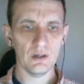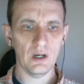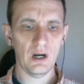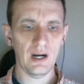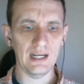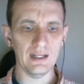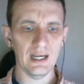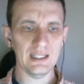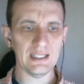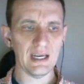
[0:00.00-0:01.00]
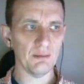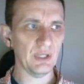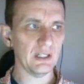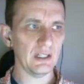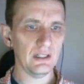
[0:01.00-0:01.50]
All right, I think that'll be
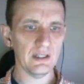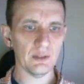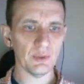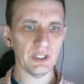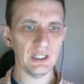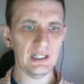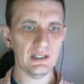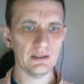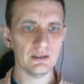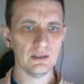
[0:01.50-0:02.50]
good. I think we're good now.